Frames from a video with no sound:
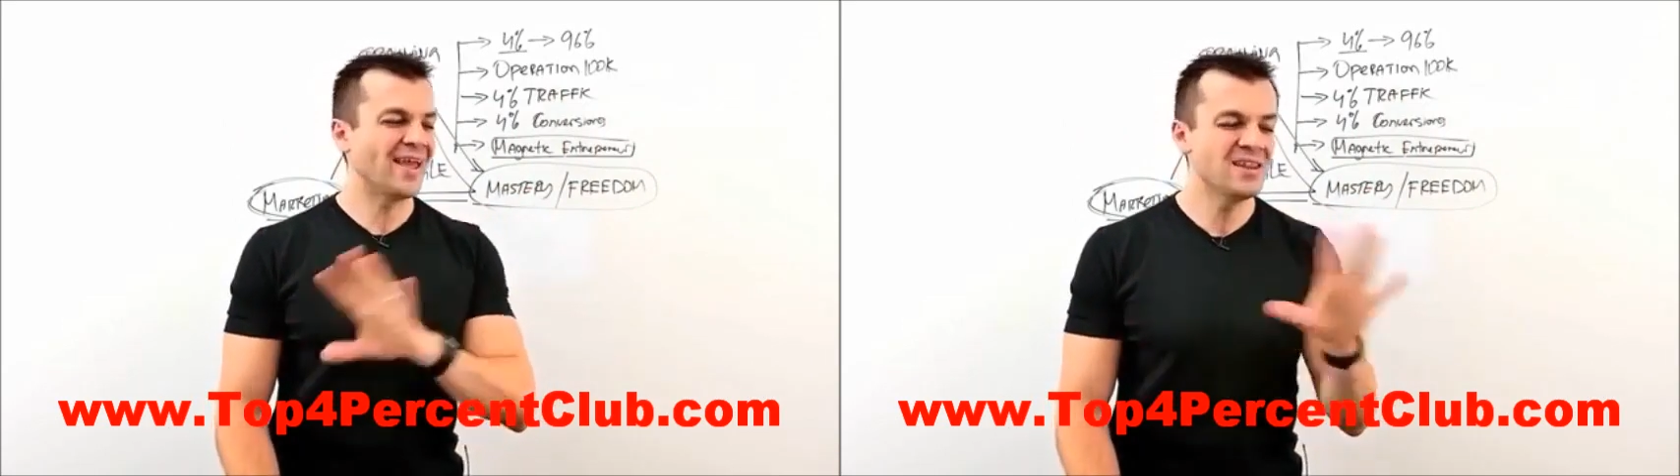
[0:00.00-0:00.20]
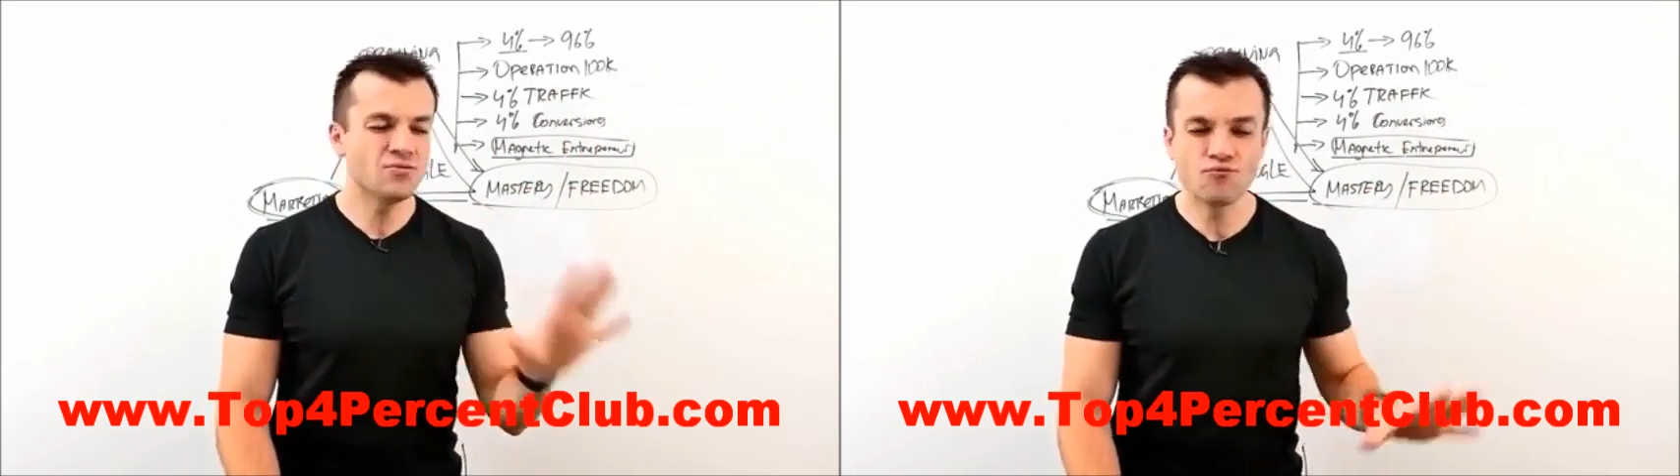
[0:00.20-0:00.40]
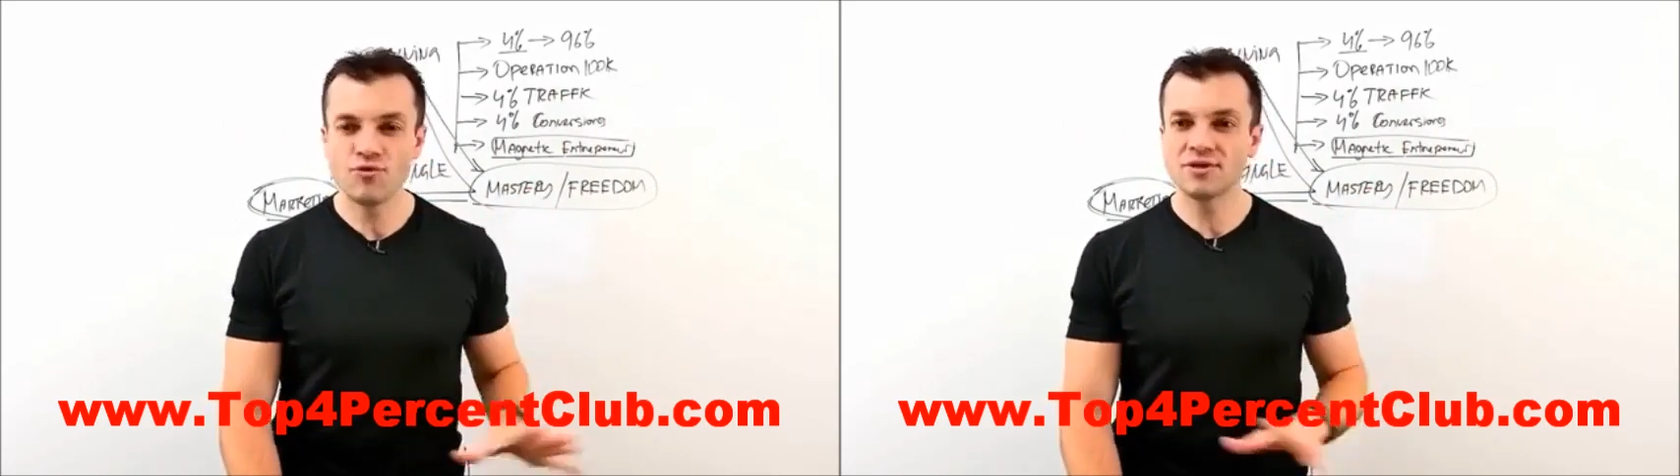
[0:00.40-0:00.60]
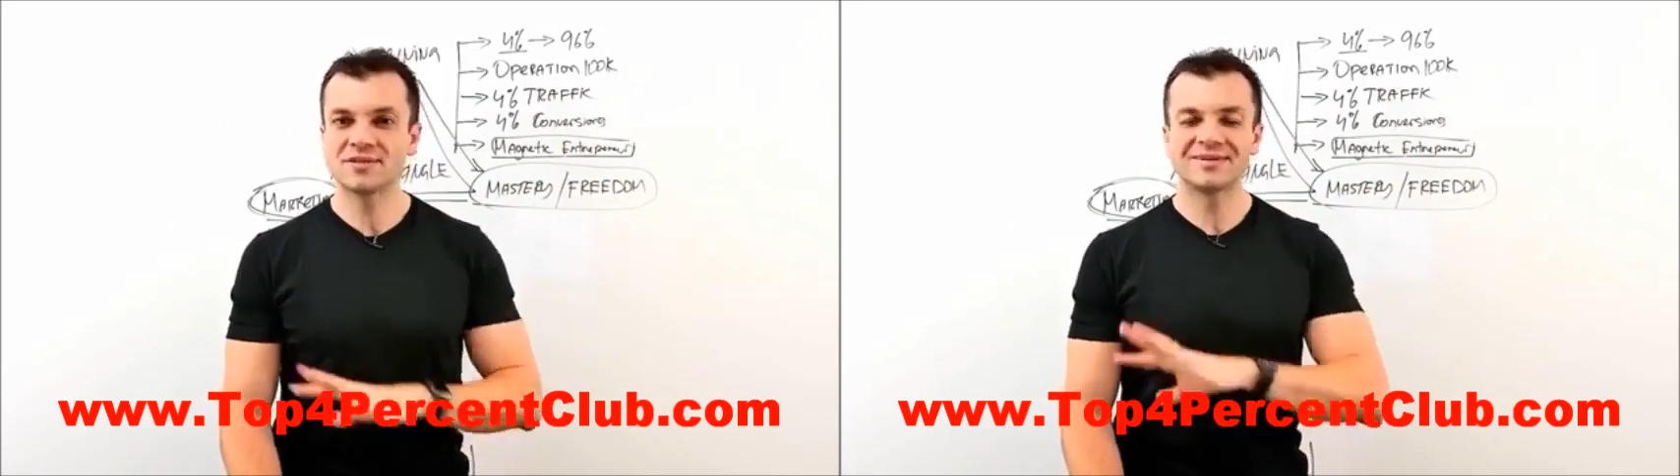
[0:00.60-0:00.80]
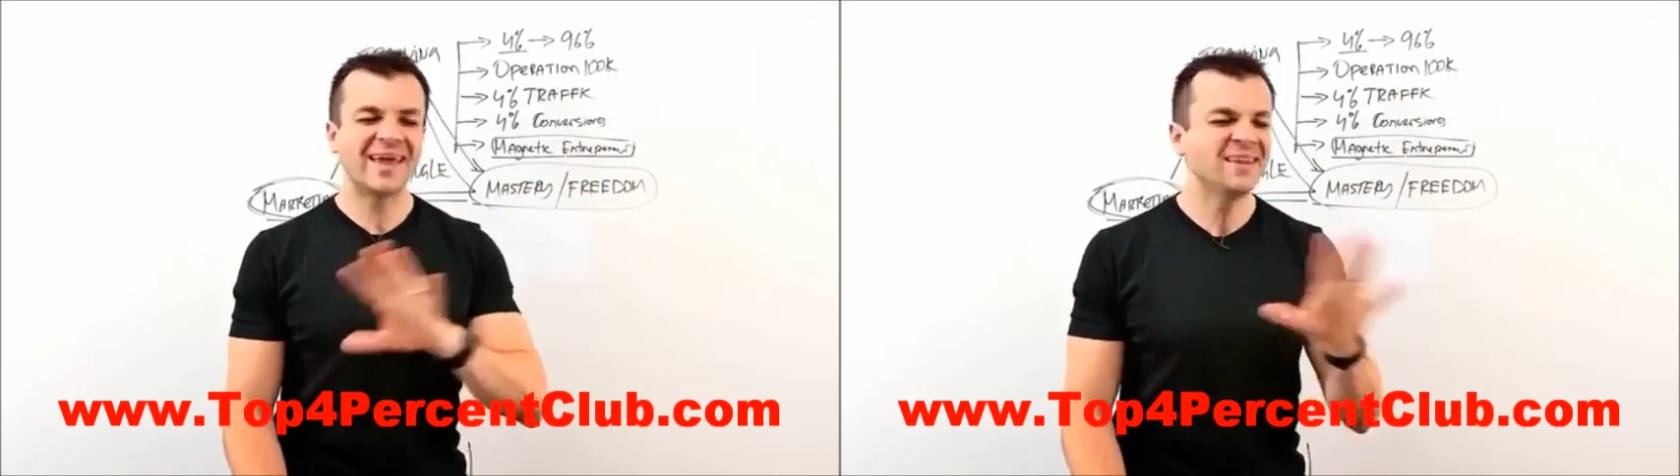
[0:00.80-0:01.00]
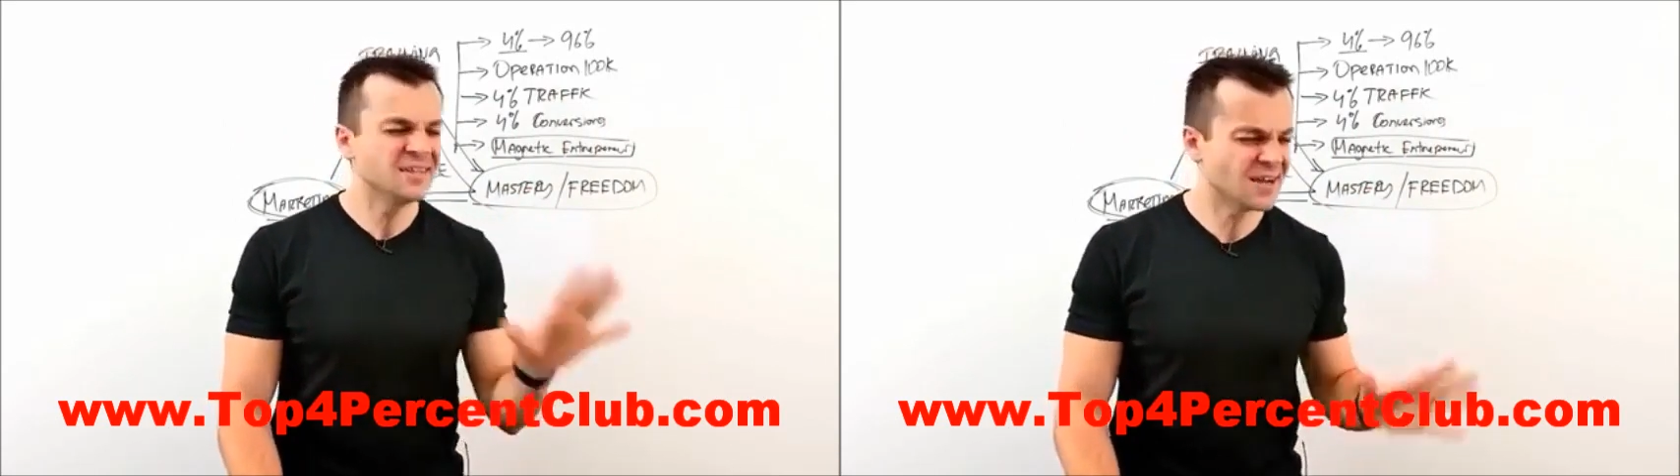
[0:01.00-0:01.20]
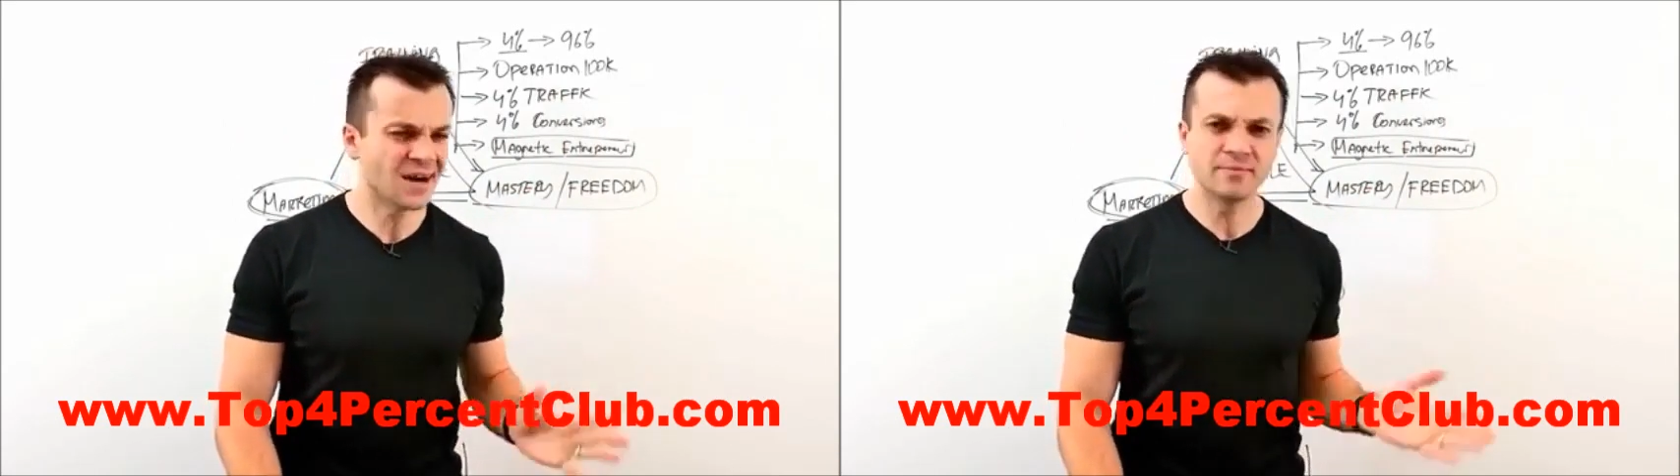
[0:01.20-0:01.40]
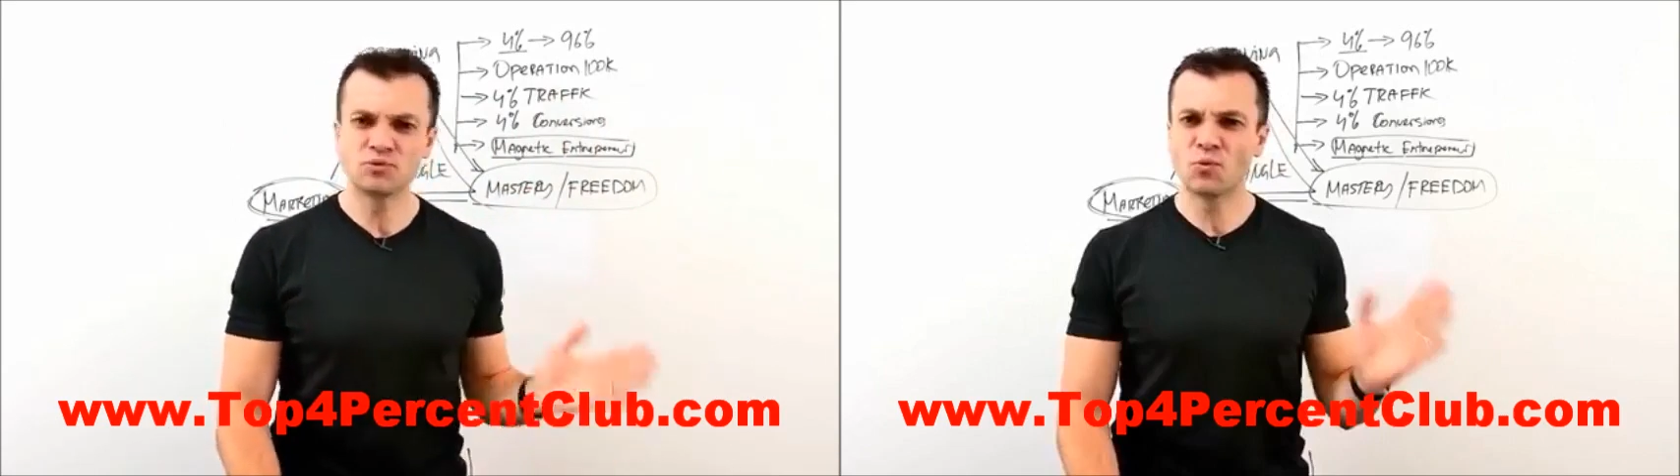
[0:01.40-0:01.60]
any reason at any time,